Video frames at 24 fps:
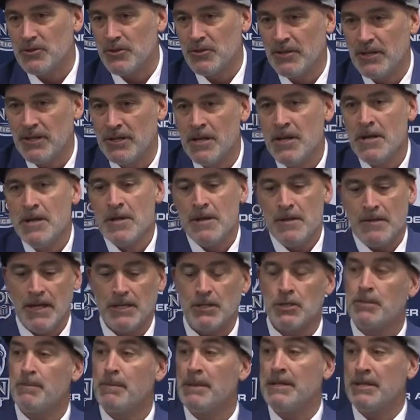So that
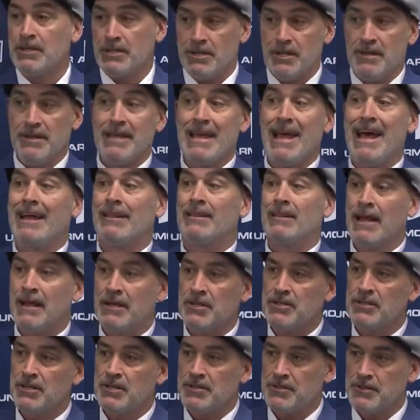that speaks to the
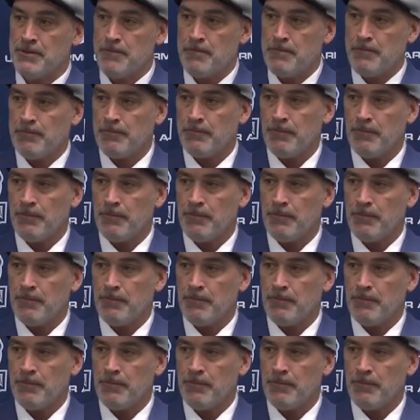athleticism